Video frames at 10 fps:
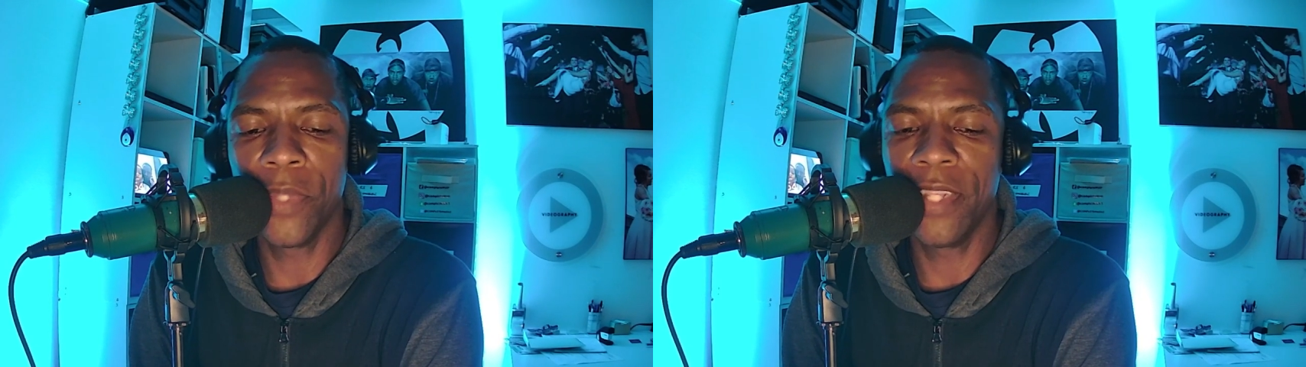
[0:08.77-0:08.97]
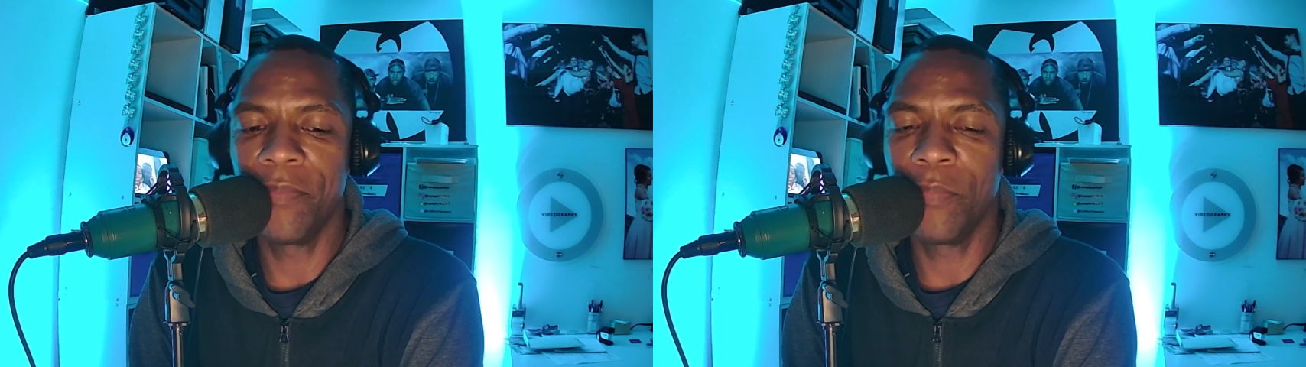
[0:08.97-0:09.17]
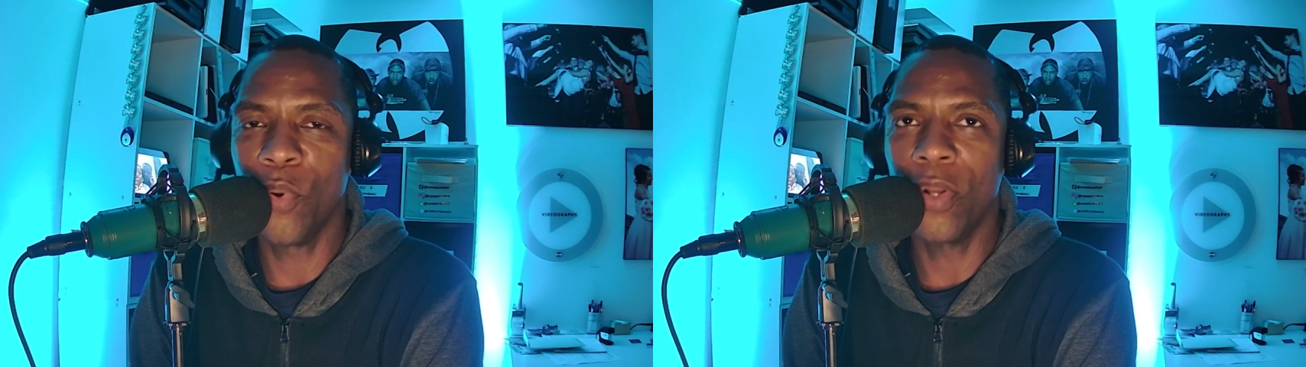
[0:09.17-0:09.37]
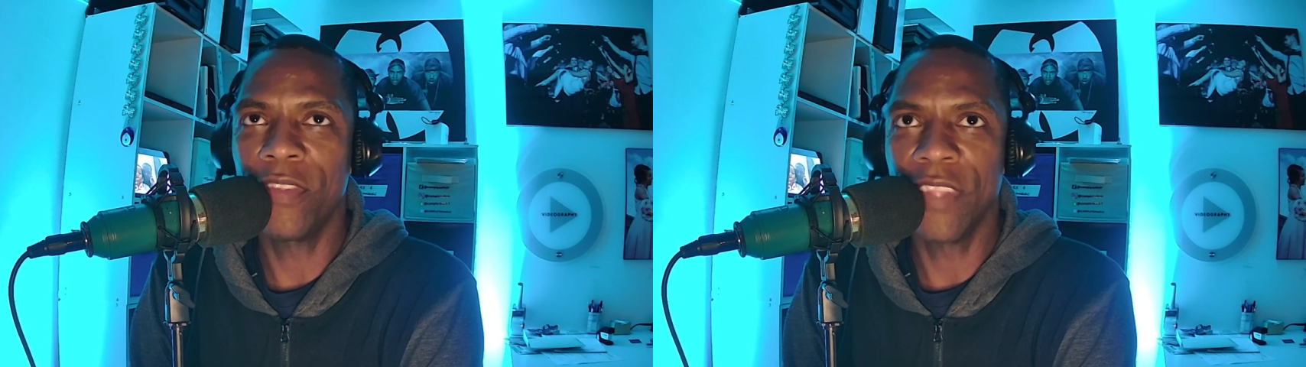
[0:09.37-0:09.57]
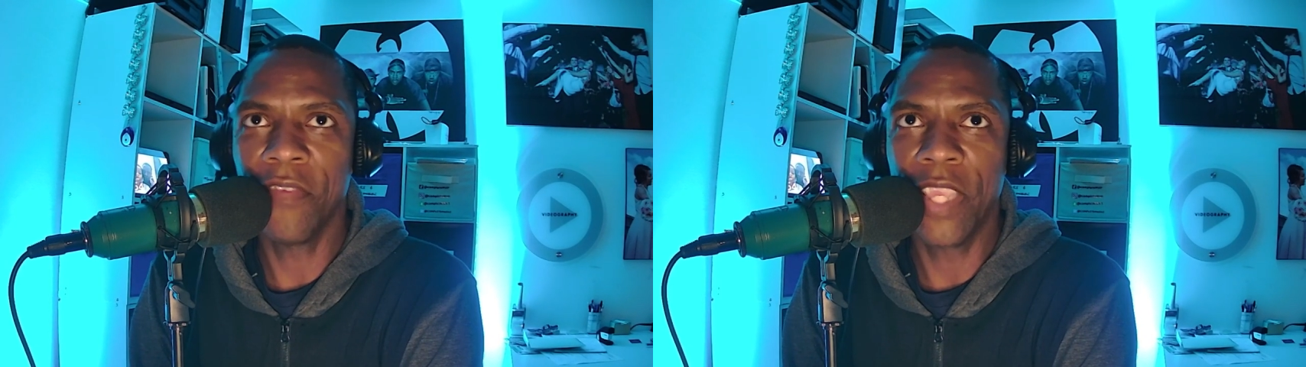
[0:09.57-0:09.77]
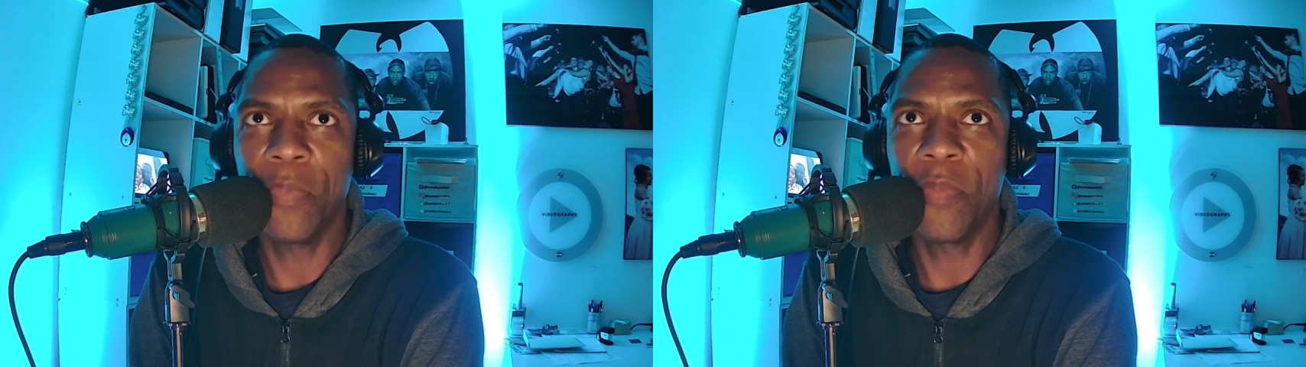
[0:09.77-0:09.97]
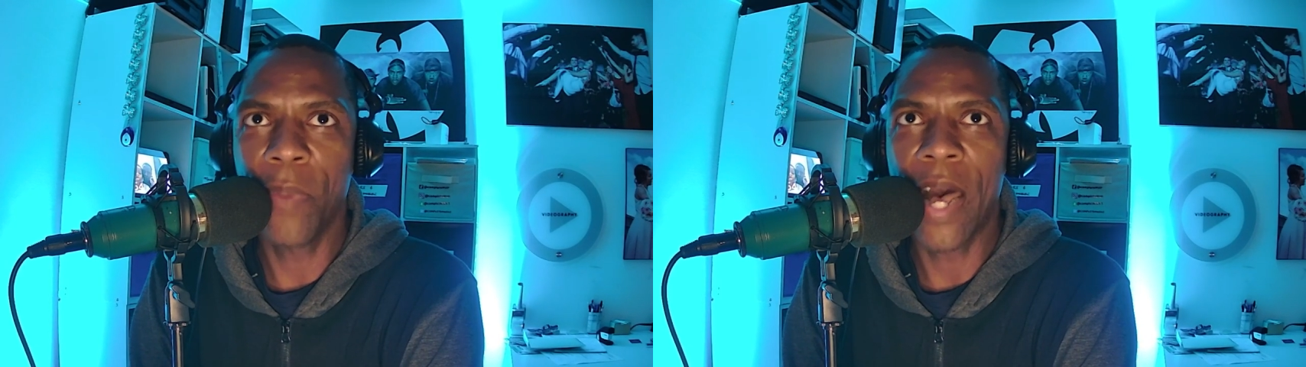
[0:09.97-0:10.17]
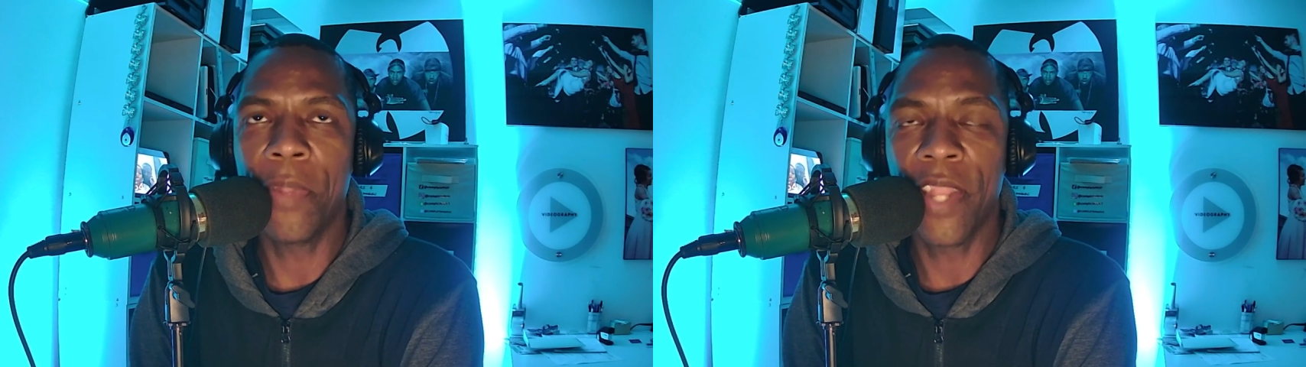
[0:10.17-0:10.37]
and then more stuff keeps
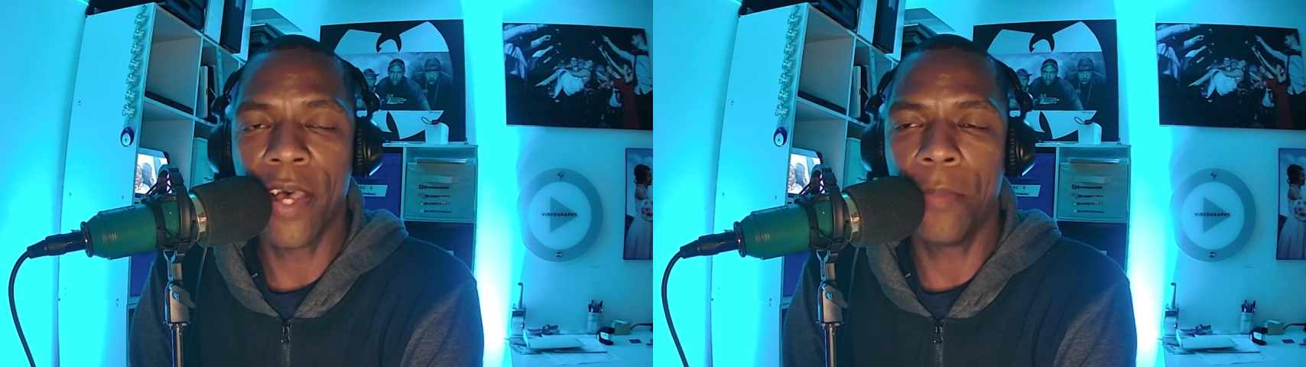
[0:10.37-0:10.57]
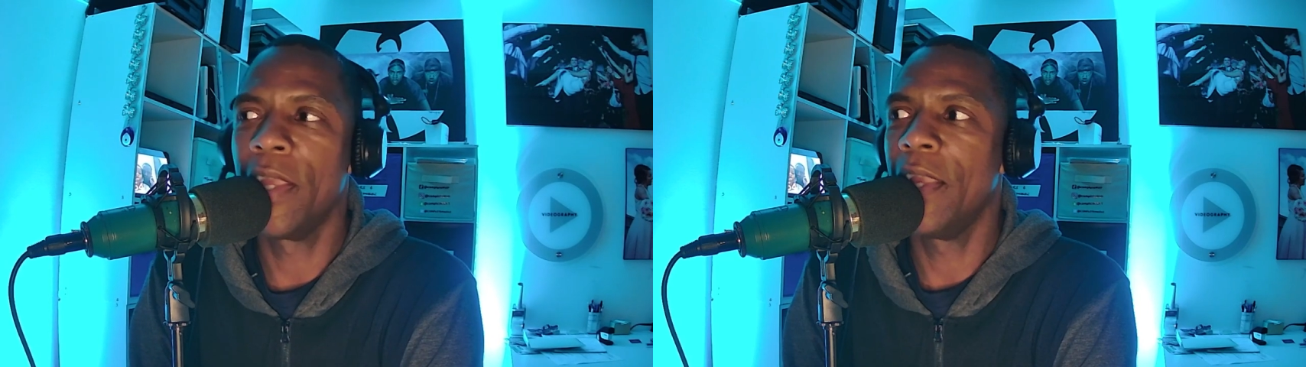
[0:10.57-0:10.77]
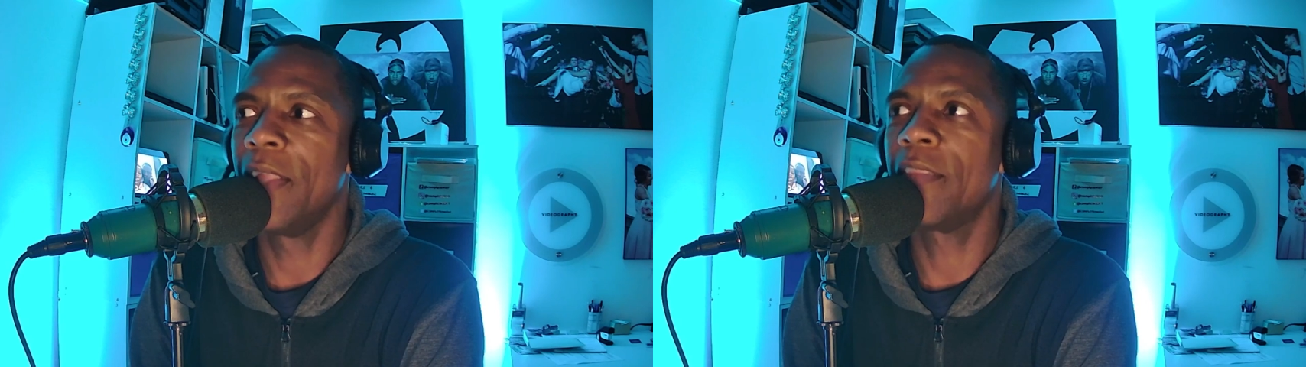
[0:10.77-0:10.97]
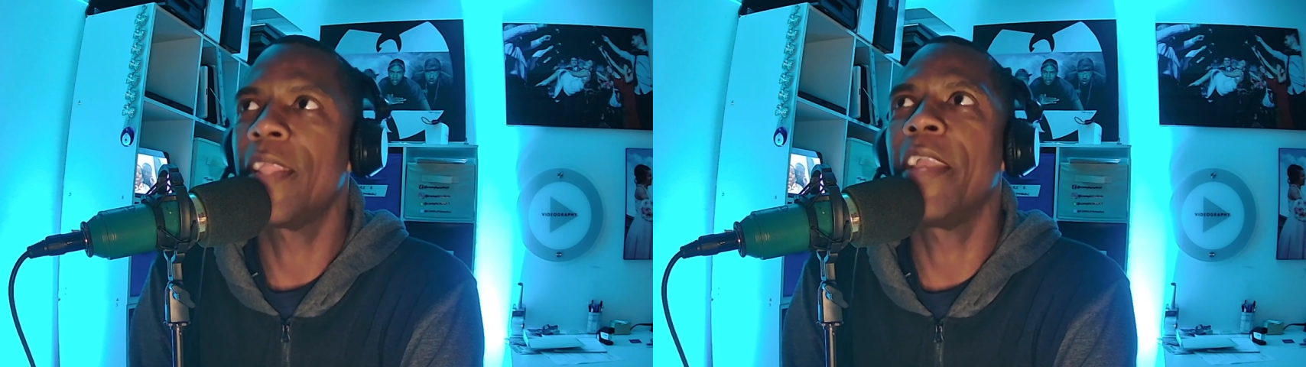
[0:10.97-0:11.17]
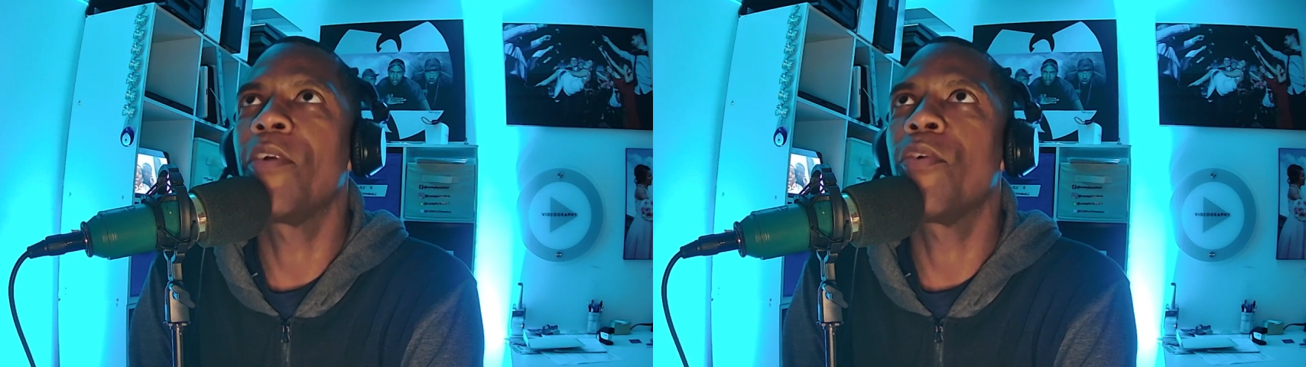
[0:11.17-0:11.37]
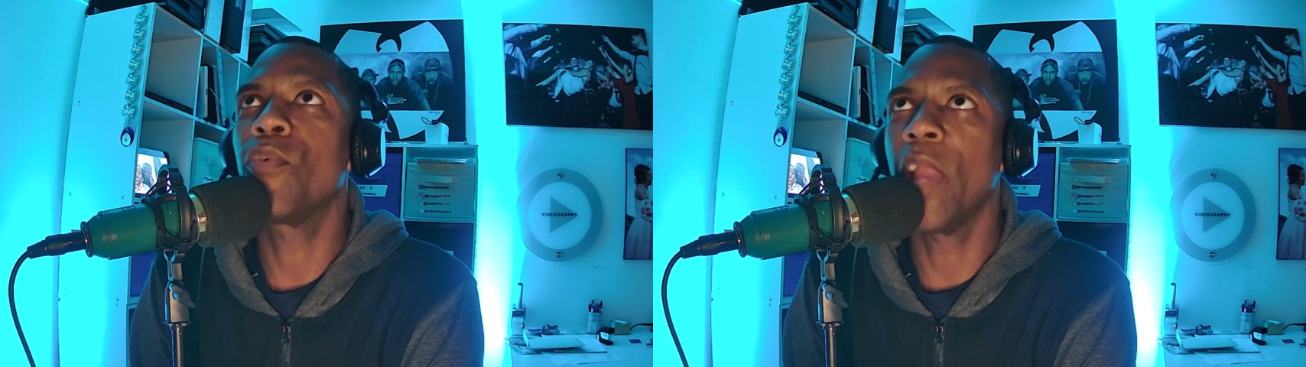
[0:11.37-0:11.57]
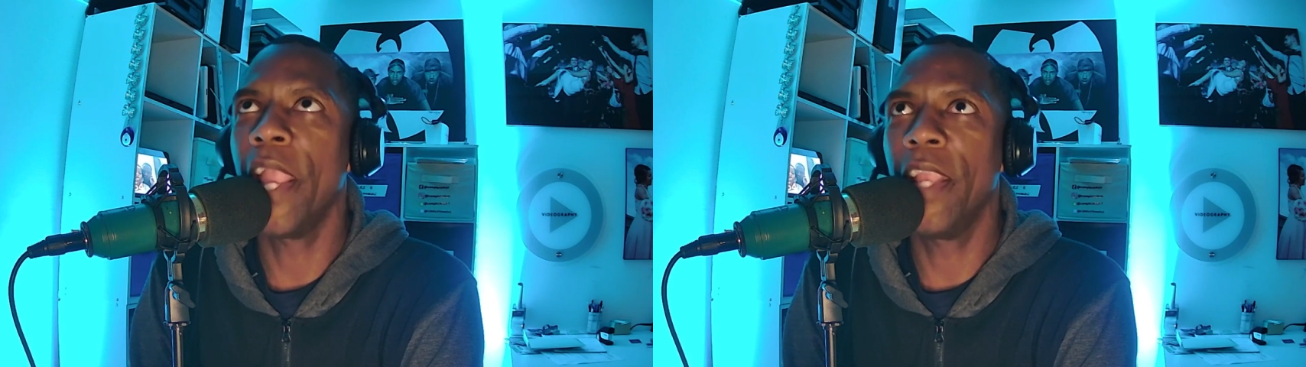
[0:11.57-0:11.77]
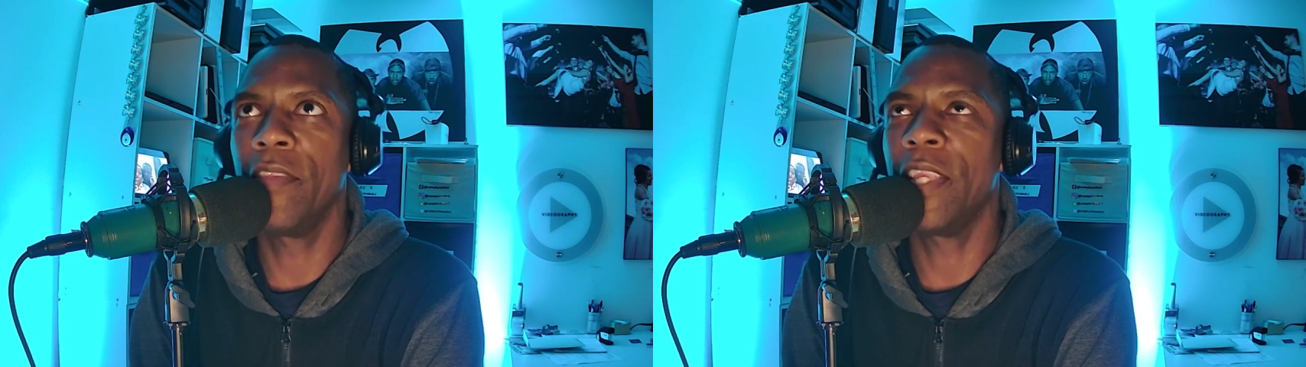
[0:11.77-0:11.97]
popping up. It's like
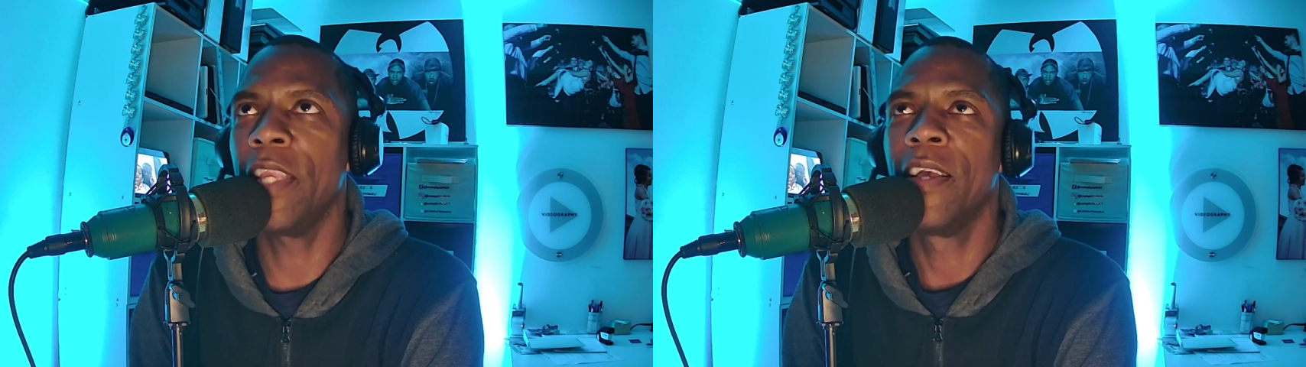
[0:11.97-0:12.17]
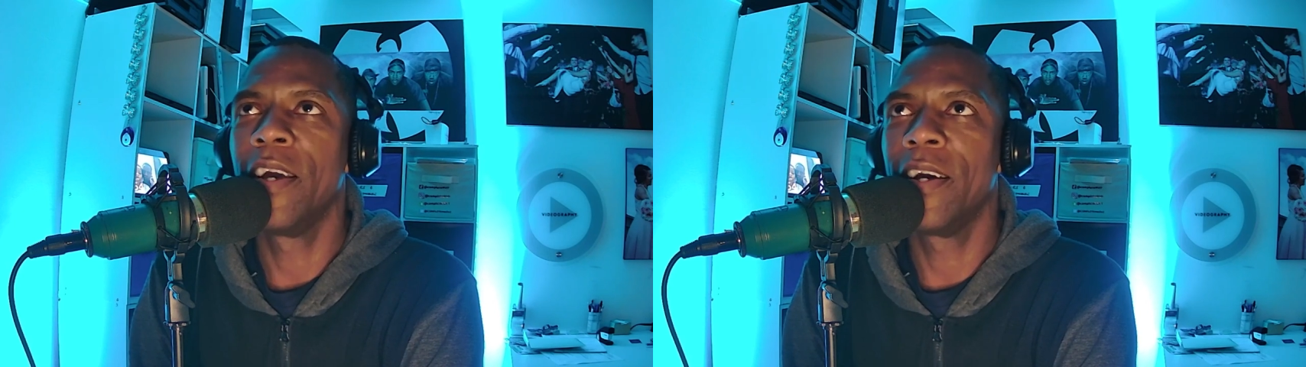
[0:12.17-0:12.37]
crazy.